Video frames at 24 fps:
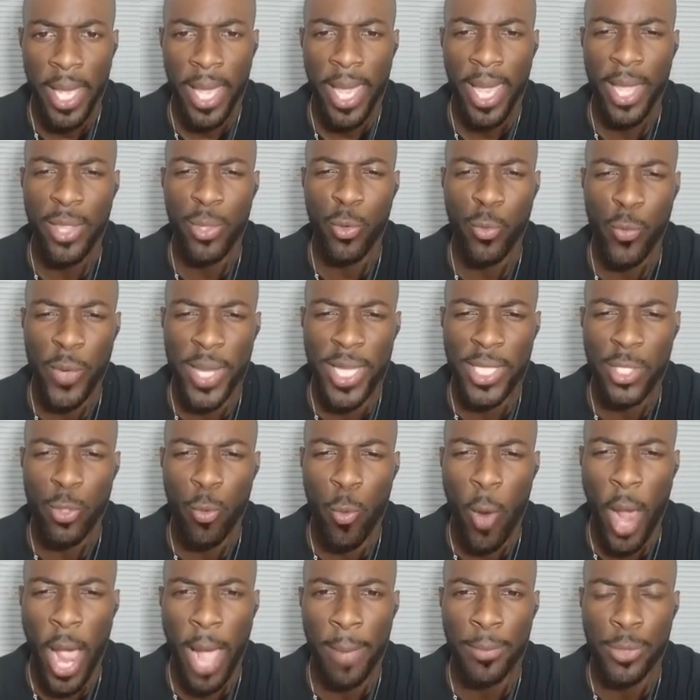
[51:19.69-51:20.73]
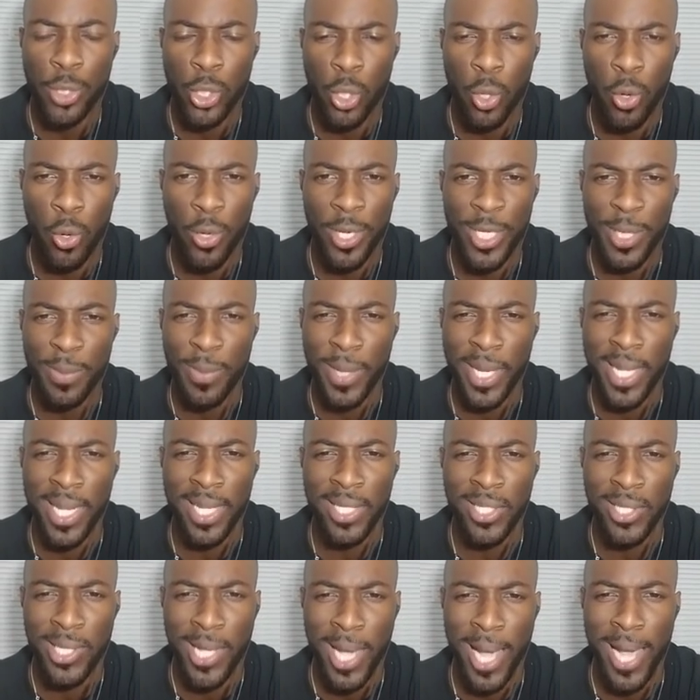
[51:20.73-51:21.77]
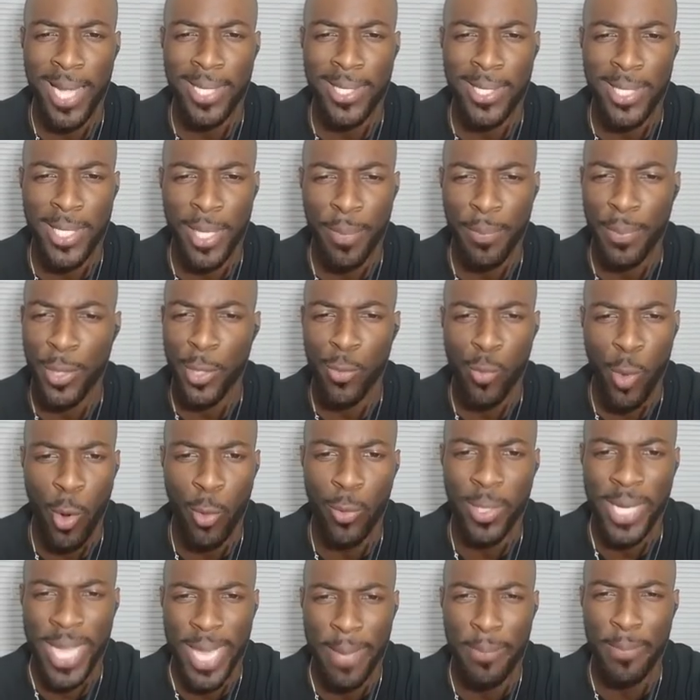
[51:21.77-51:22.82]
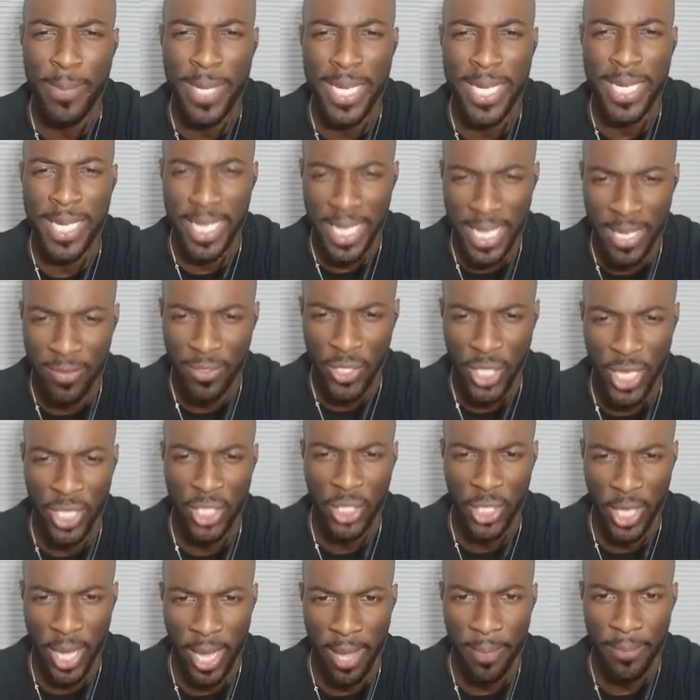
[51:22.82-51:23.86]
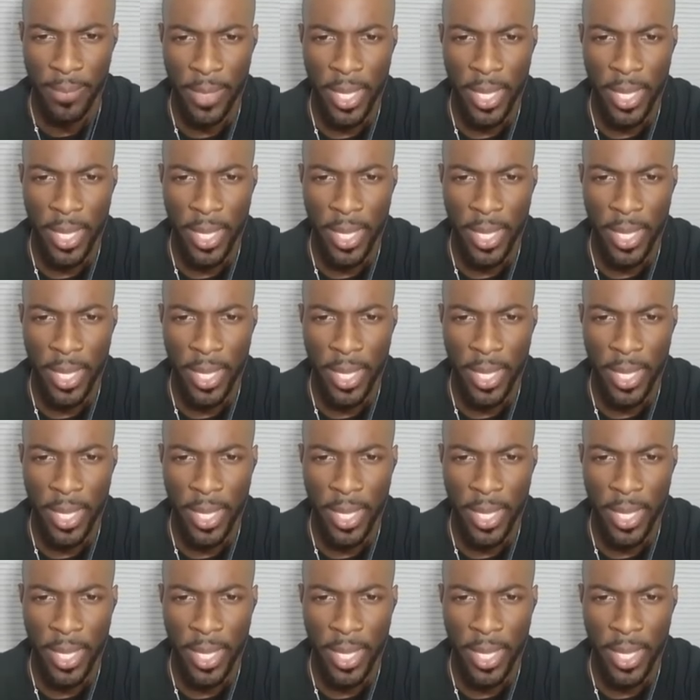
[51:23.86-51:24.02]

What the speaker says: And the reason why I'm torn is because God simply won't let me leave just yet.